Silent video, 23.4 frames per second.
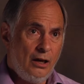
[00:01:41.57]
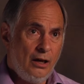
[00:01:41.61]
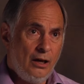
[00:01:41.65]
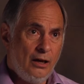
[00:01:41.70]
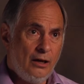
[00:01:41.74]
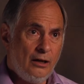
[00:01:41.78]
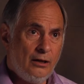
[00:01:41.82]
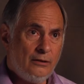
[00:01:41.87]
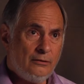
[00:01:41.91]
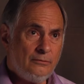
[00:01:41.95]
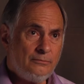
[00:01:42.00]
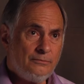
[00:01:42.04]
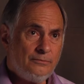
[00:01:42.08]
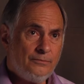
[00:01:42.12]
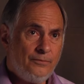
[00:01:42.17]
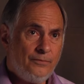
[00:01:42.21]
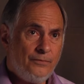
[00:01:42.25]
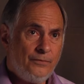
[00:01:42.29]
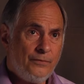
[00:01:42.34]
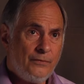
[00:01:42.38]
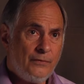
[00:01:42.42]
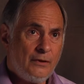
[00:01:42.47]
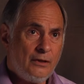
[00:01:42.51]
Um,
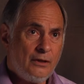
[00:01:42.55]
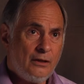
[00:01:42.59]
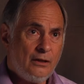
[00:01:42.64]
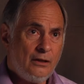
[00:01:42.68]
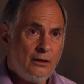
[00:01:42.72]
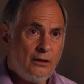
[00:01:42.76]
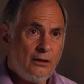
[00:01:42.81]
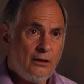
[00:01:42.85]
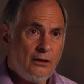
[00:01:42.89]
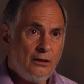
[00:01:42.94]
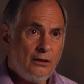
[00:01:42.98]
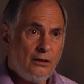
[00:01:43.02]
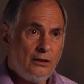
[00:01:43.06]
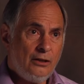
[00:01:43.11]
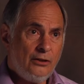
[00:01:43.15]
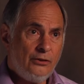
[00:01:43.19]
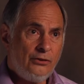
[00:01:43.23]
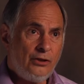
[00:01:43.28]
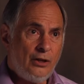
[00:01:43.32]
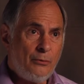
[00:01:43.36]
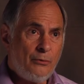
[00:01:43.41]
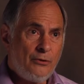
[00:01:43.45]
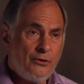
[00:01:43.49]

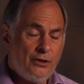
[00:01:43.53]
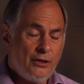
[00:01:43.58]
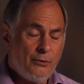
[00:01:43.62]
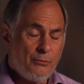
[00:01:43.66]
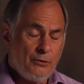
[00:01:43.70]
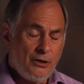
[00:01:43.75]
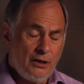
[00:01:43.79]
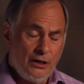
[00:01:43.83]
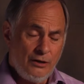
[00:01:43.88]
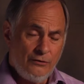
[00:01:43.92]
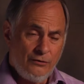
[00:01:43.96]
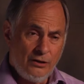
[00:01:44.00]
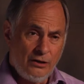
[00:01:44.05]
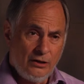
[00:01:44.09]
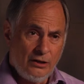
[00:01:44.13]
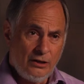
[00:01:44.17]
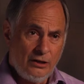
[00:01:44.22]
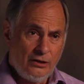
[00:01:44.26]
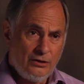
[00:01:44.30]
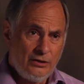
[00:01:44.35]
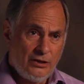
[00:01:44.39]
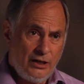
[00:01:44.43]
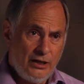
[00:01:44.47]
some of them are having a
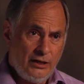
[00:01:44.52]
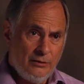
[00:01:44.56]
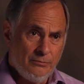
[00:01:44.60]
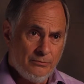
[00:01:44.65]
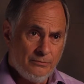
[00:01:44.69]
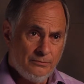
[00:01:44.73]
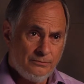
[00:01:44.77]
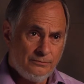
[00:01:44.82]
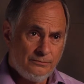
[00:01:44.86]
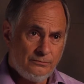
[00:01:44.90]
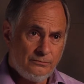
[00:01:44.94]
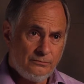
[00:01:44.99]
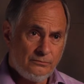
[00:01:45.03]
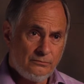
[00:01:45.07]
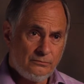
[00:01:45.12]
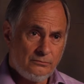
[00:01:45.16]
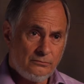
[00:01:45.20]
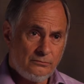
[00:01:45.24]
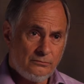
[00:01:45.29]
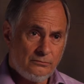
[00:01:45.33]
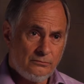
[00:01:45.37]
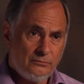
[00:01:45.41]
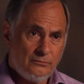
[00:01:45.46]
hard time.
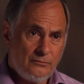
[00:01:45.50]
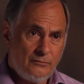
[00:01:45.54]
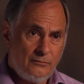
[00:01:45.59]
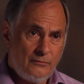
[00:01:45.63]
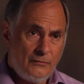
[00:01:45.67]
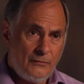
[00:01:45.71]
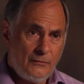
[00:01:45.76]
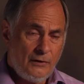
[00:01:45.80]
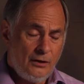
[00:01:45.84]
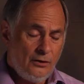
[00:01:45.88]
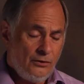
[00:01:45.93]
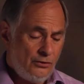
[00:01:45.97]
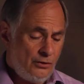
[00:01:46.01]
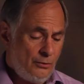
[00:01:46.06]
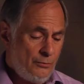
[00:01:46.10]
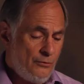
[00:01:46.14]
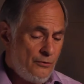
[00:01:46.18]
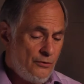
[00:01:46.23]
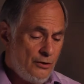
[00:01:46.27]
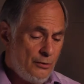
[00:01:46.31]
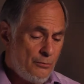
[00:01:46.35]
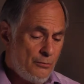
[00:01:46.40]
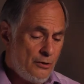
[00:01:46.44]
Some
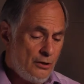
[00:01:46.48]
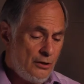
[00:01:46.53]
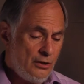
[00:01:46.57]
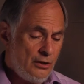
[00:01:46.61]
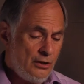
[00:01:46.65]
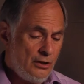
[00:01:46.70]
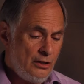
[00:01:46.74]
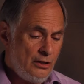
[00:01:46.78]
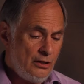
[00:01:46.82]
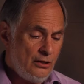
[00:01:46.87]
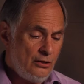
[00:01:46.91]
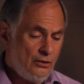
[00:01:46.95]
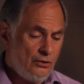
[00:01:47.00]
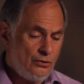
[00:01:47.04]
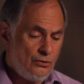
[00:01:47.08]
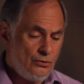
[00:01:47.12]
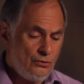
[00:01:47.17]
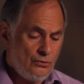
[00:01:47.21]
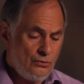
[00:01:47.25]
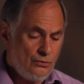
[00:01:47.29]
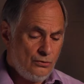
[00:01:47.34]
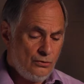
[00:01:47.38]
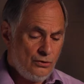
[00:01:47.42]
of them are getting
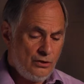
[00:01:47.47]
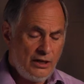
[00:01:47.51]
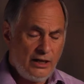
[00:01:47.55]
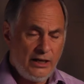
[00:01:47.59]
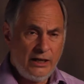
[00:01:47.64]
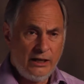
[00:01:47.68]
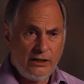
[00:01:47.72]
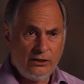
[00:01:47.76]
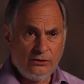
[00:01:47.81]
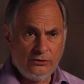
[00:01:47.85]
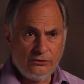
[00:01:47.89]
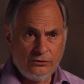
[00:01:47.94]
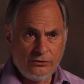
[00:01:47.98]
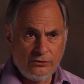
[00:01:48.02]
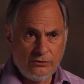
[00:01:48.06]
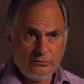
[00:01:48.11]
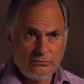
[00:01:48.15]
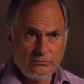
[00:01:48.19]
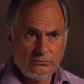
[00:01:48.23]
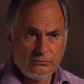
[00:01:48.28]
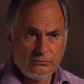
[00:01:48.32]
into gangs.